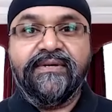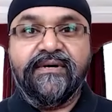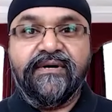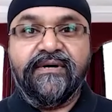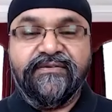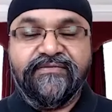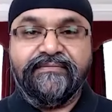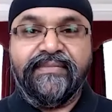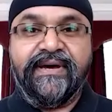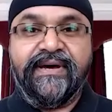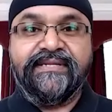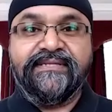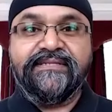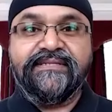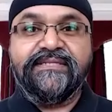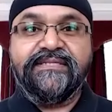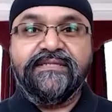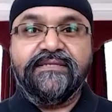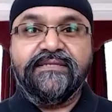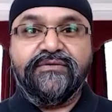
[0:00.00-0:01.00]
of
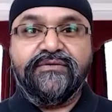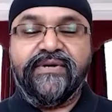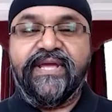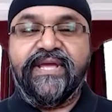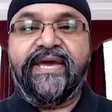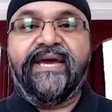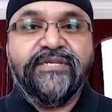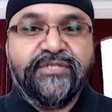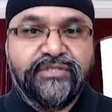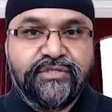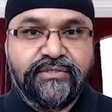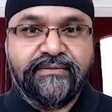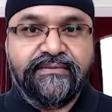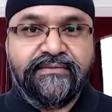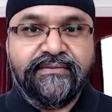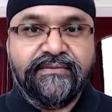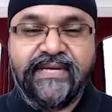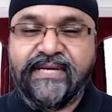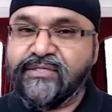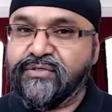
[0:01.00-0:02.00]
man's creation.
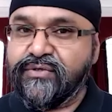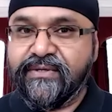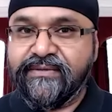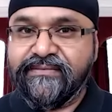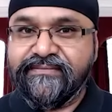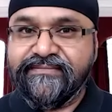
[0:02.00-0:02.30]
Yes or no?